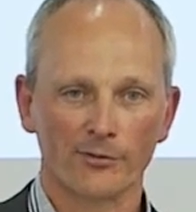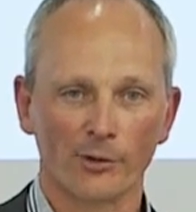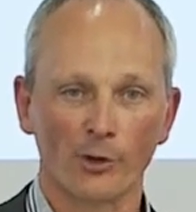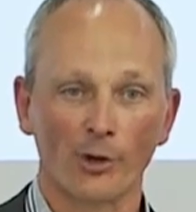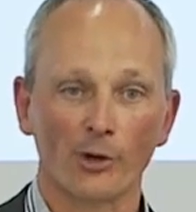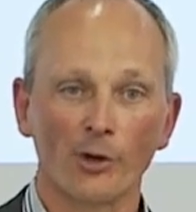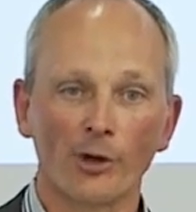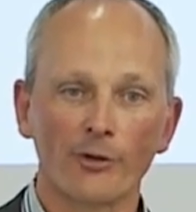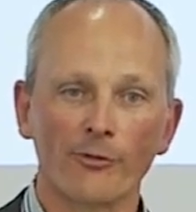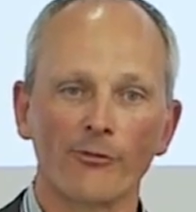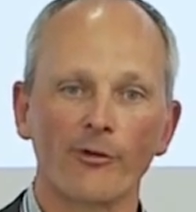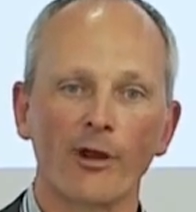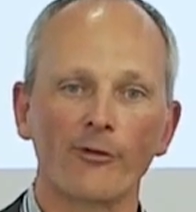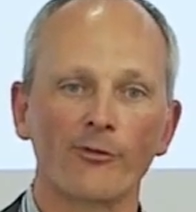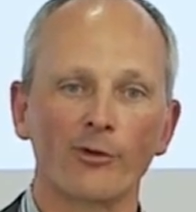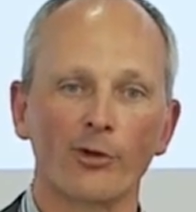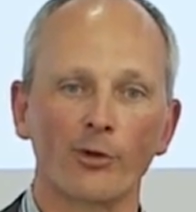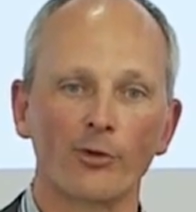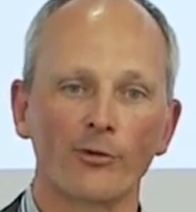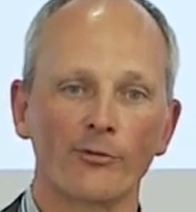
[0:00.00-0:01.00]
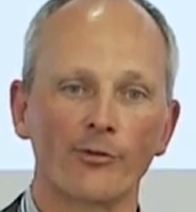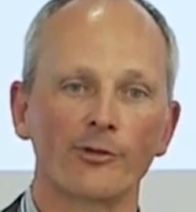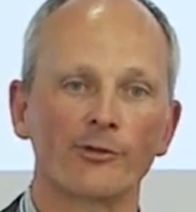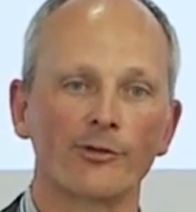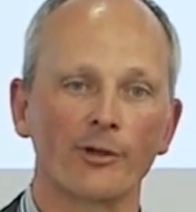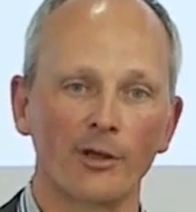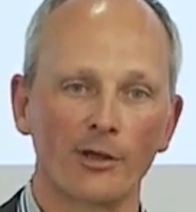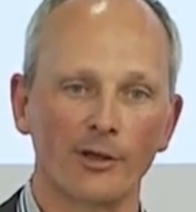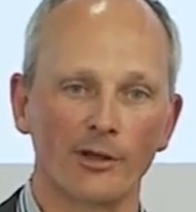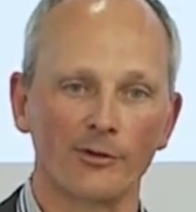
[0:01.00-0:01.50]
You're not revenue
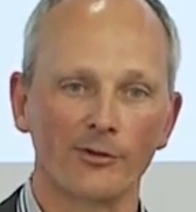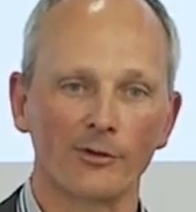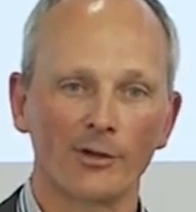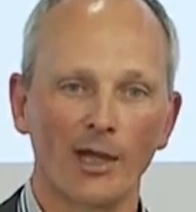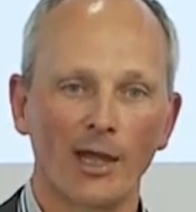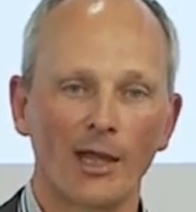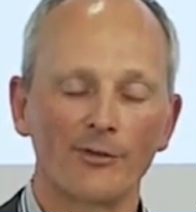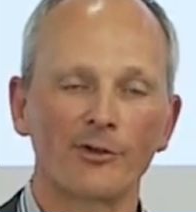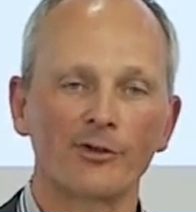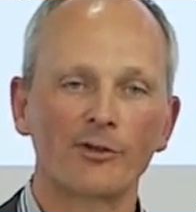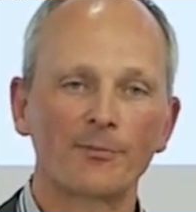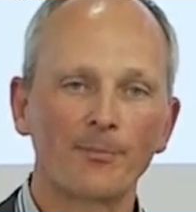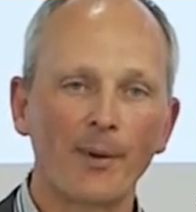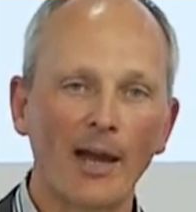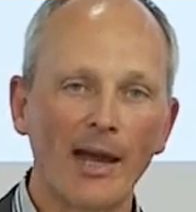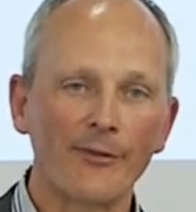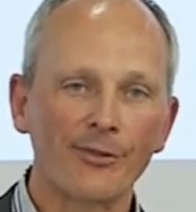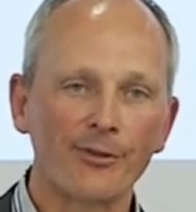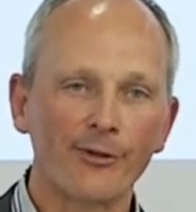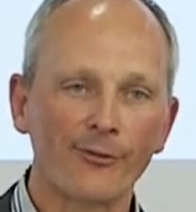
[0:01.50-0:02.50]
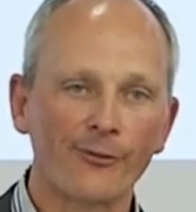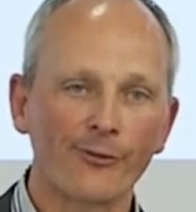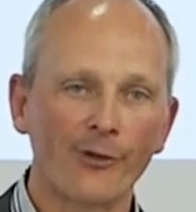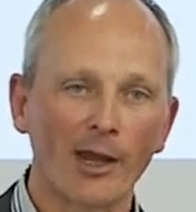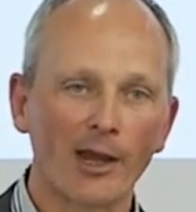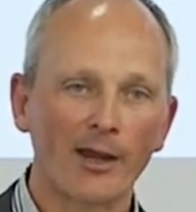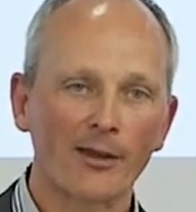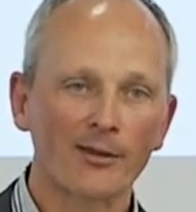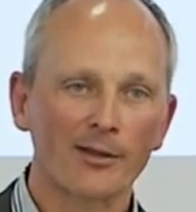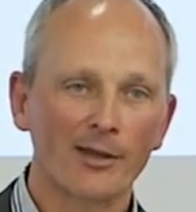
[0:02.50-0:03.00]
resilient, despite the
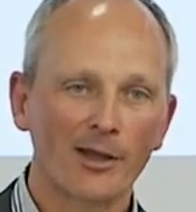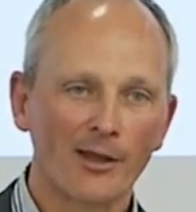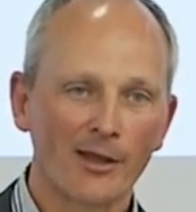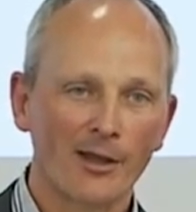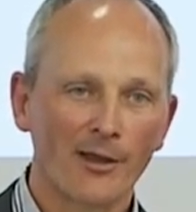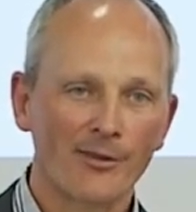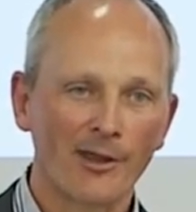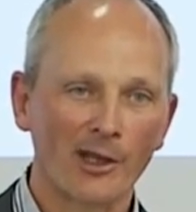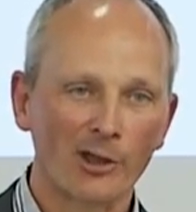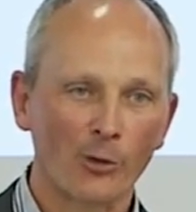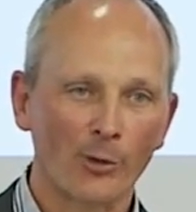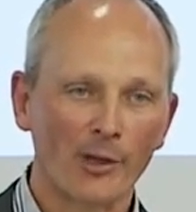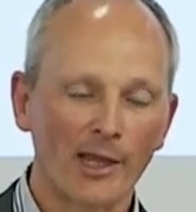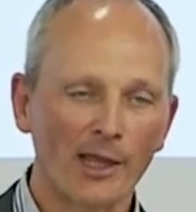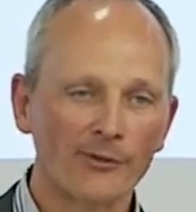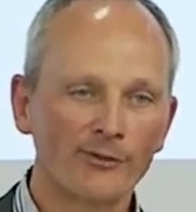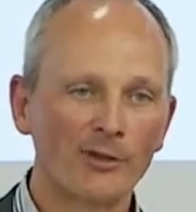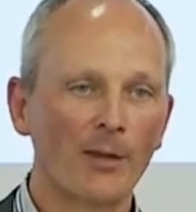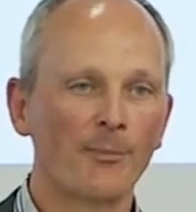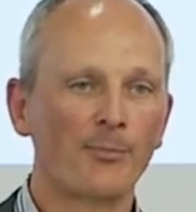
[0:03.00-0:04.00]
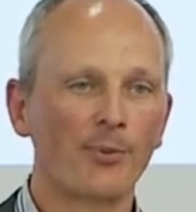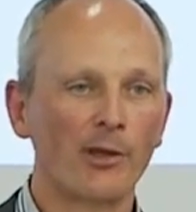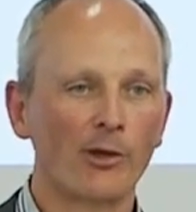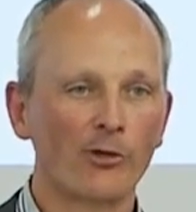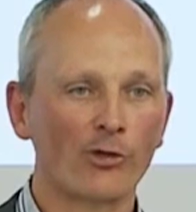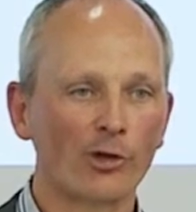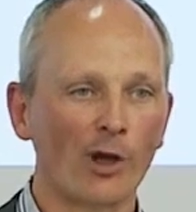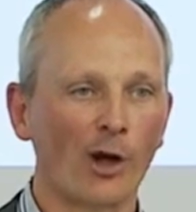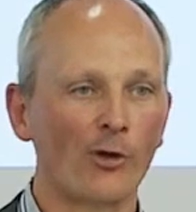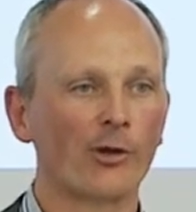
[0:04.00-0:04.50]
fact that you're an SAP
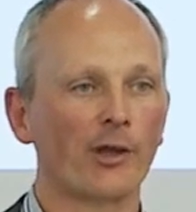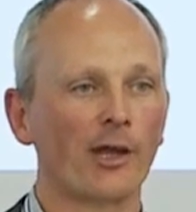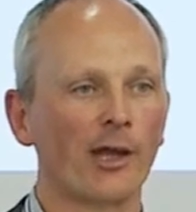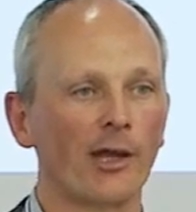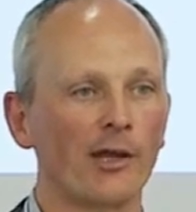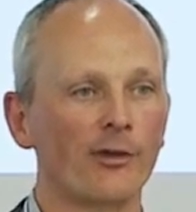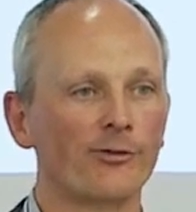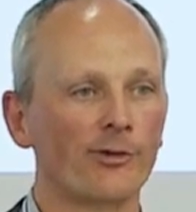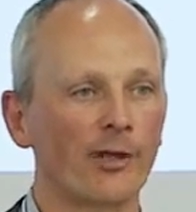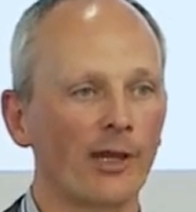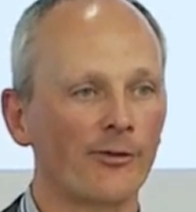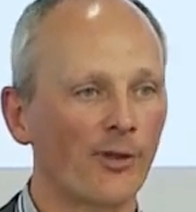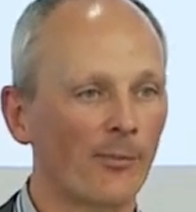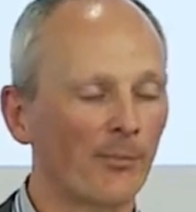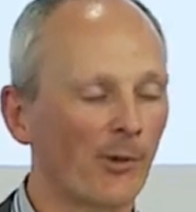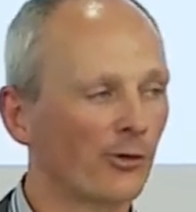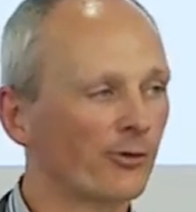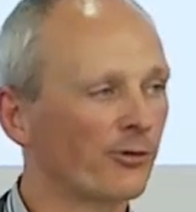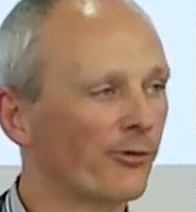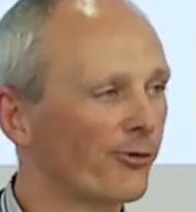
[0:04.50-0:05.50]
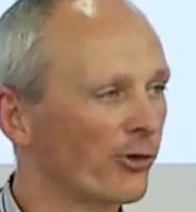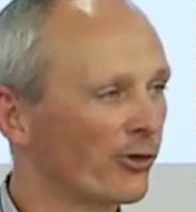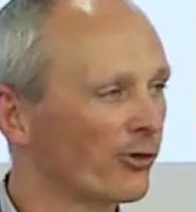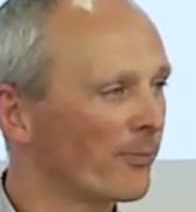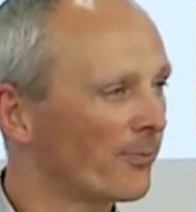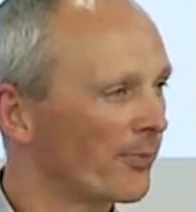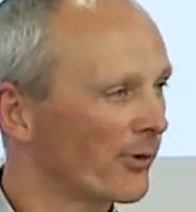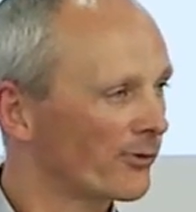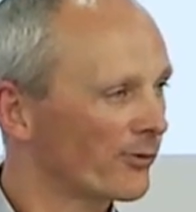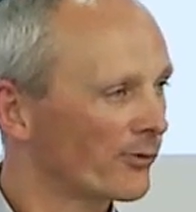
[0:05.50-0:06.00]
showcase and had the most
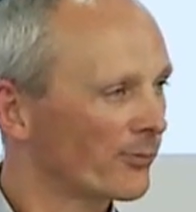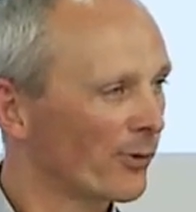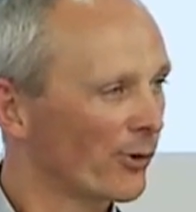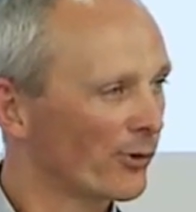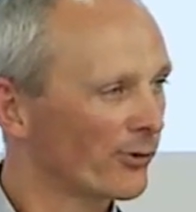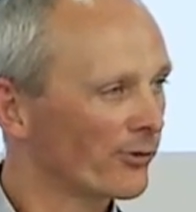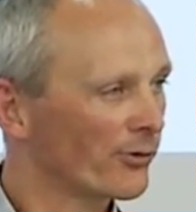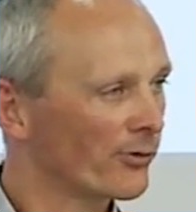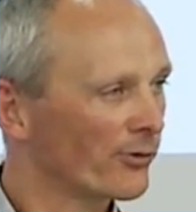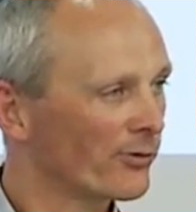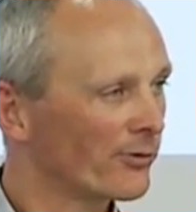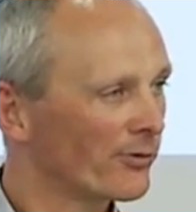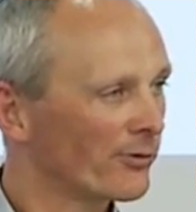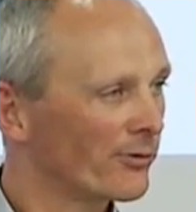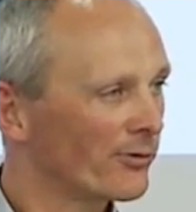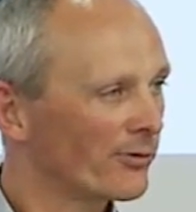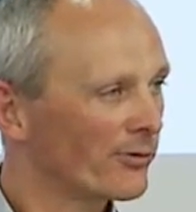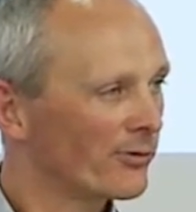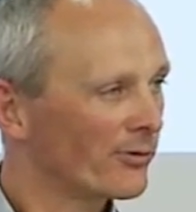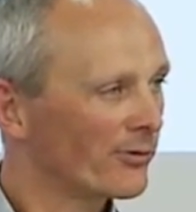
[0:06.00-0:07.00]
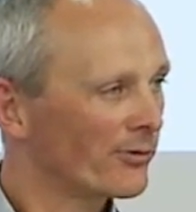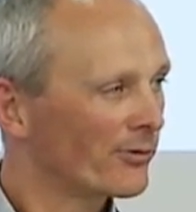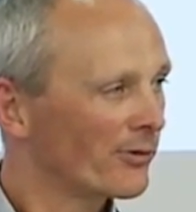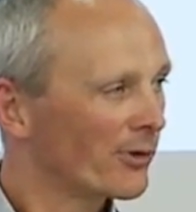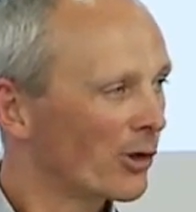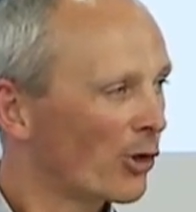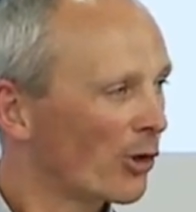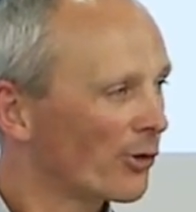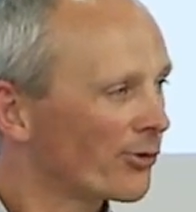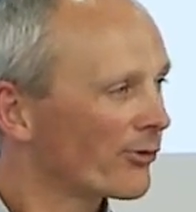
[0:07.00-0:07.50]
efficient business process.
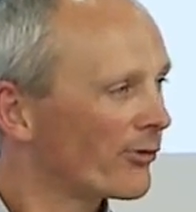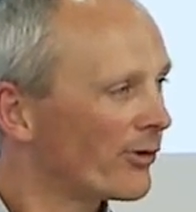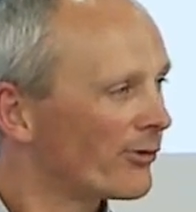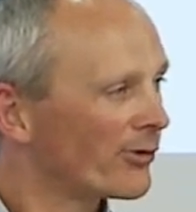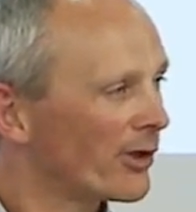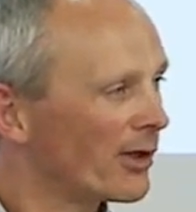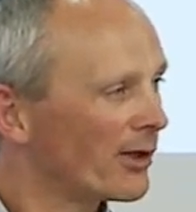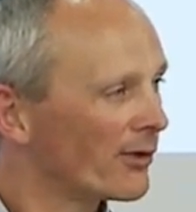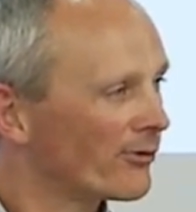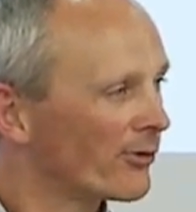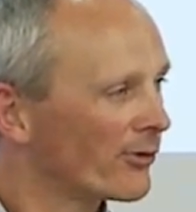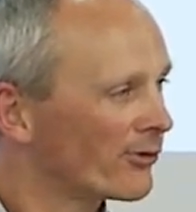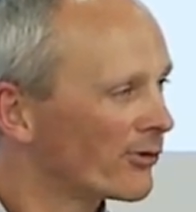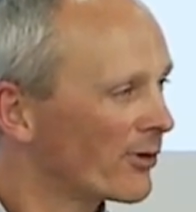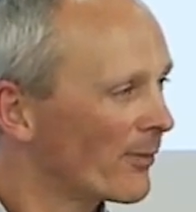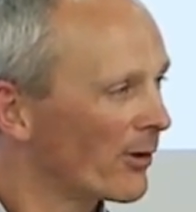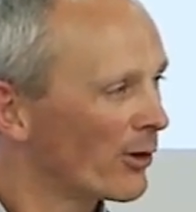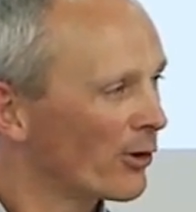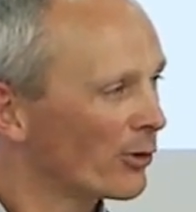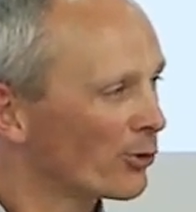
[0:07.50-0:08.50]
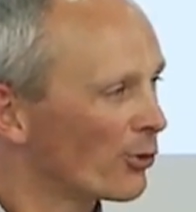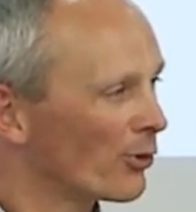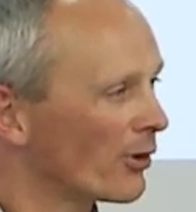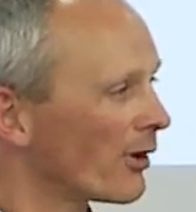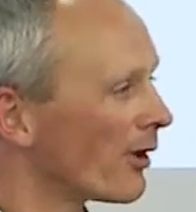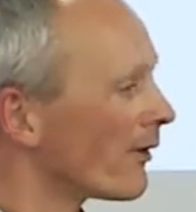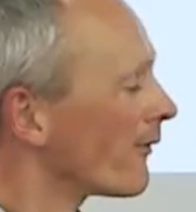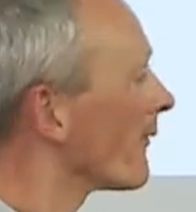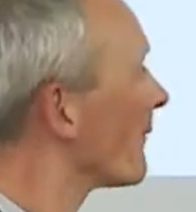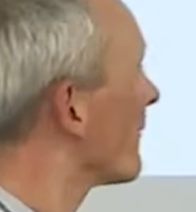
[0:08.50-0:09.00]
Cost resilience is simply not good
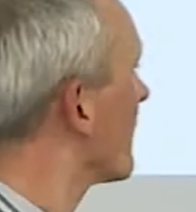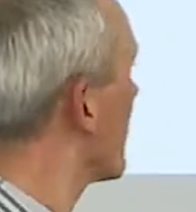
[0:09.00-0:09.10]
enough.